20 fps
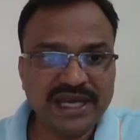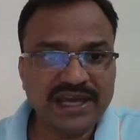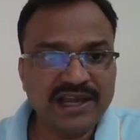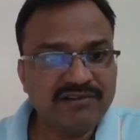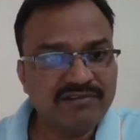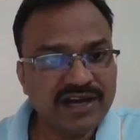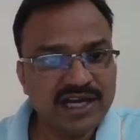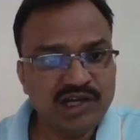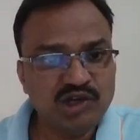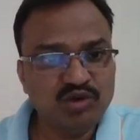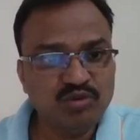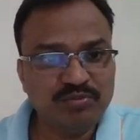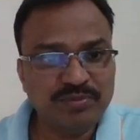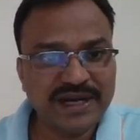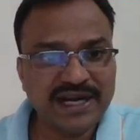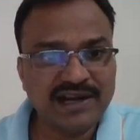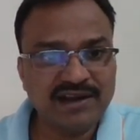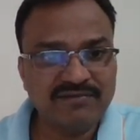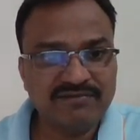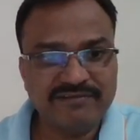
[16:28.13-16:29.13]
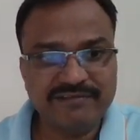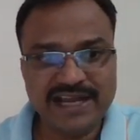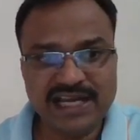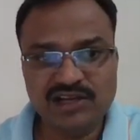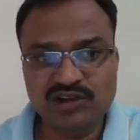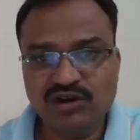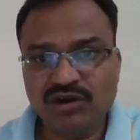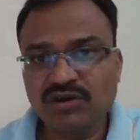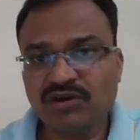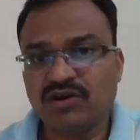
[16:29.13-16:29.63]
fair value, paid up
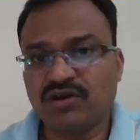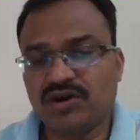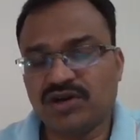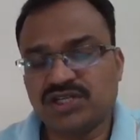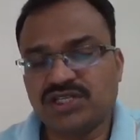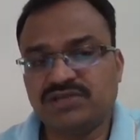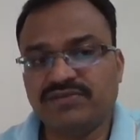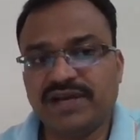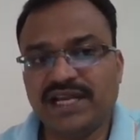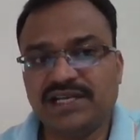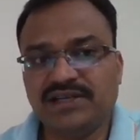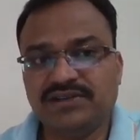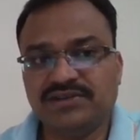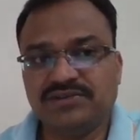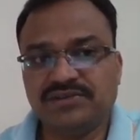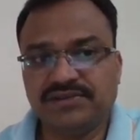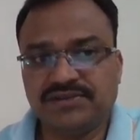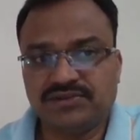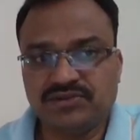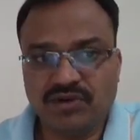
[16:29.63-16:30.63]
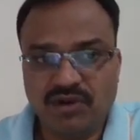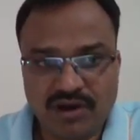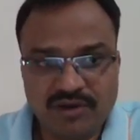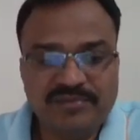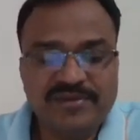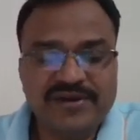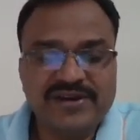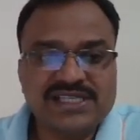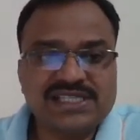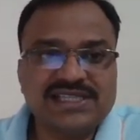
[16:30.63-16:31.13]
value or cost value. So
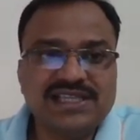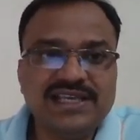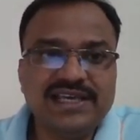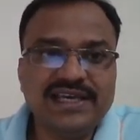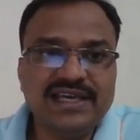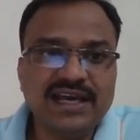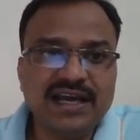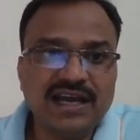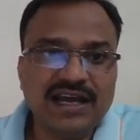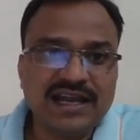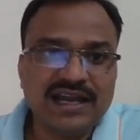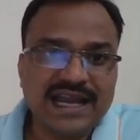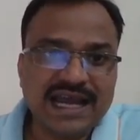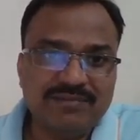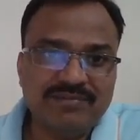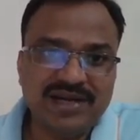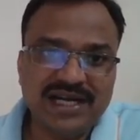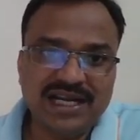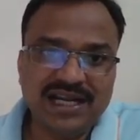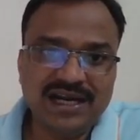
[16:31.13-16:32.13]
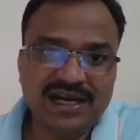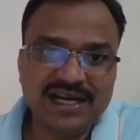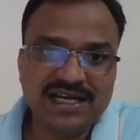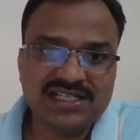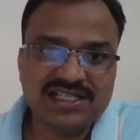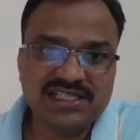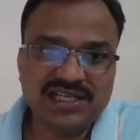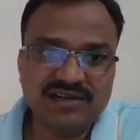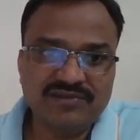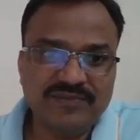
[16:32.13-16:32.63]
obviously capital
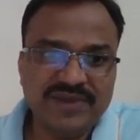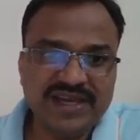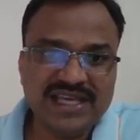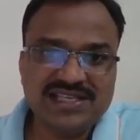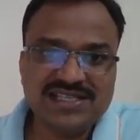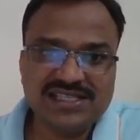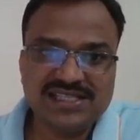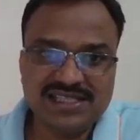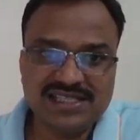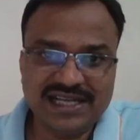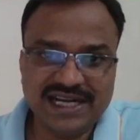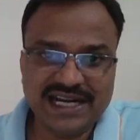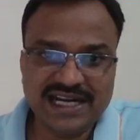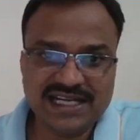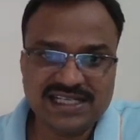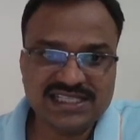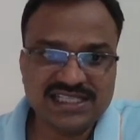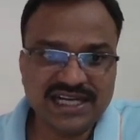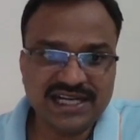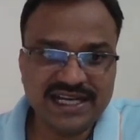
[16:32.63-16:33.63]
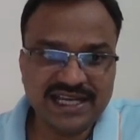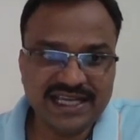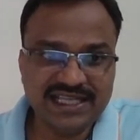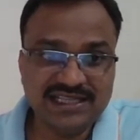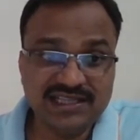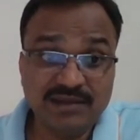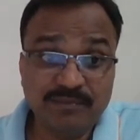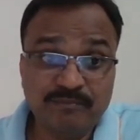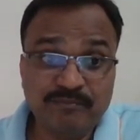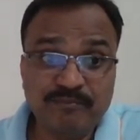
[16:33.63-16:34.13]
reduction means reduction
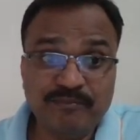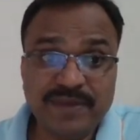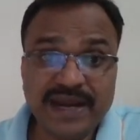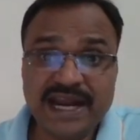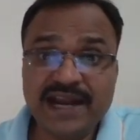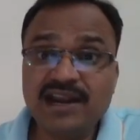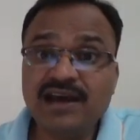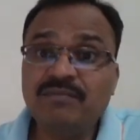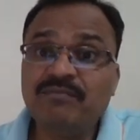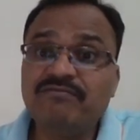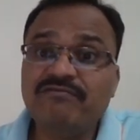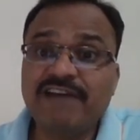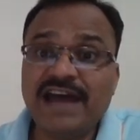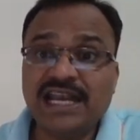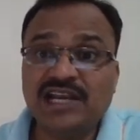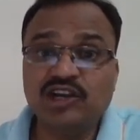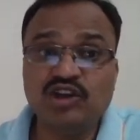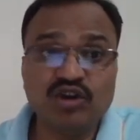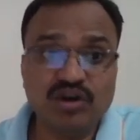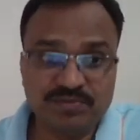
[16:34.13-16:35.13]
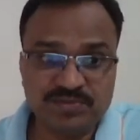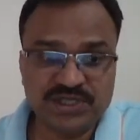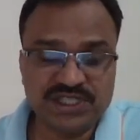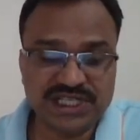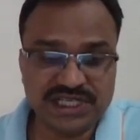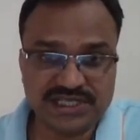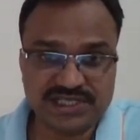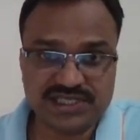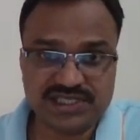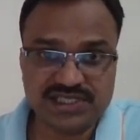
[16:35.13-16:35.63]
in the paid up value of
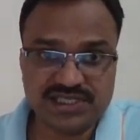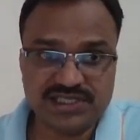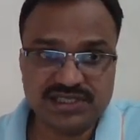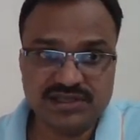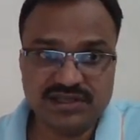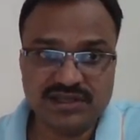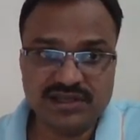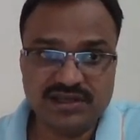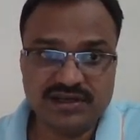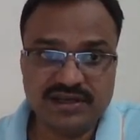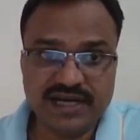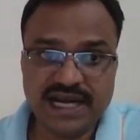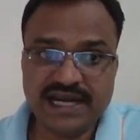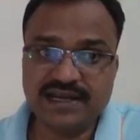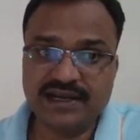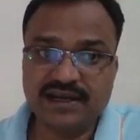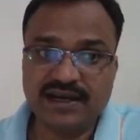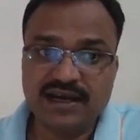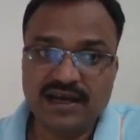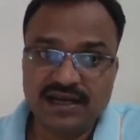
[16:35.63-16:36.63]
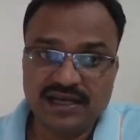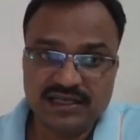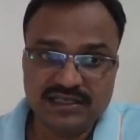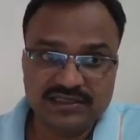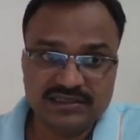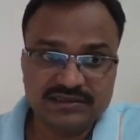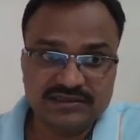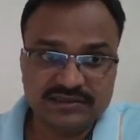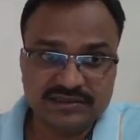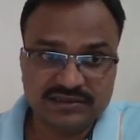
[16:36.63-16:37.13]
shares right
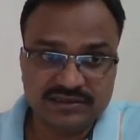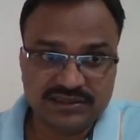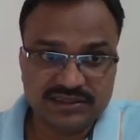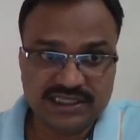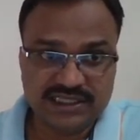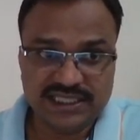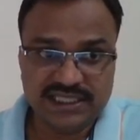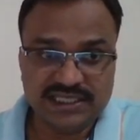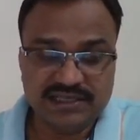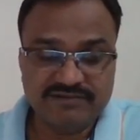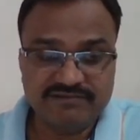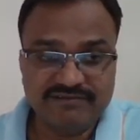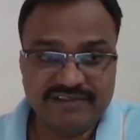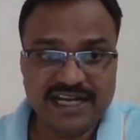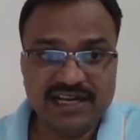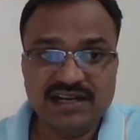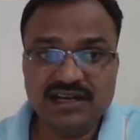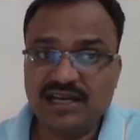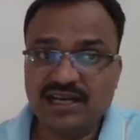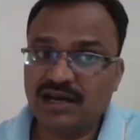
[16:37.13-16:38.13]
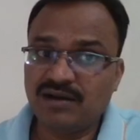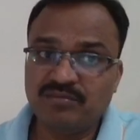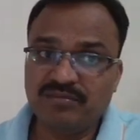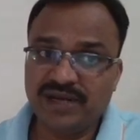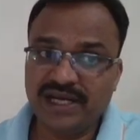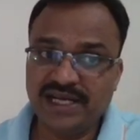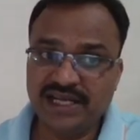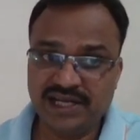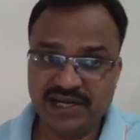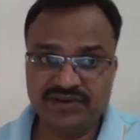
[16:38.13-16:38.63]
see when
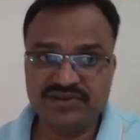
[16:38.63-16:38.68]
company